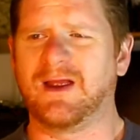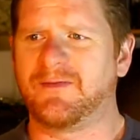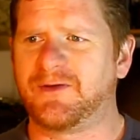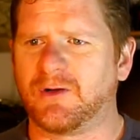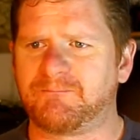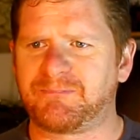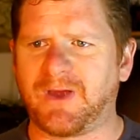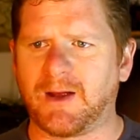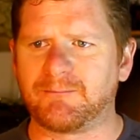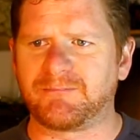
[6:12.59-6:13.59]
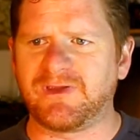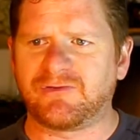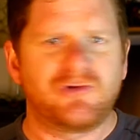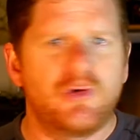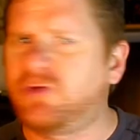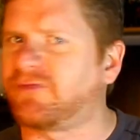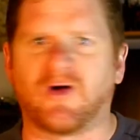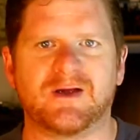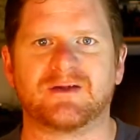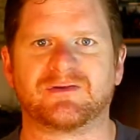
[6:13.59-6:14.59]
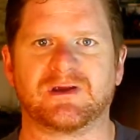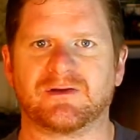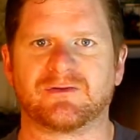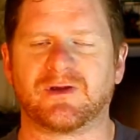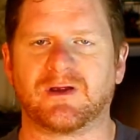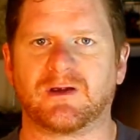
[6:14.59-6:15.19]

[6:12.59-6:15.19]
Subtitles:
There are these huge fire scenes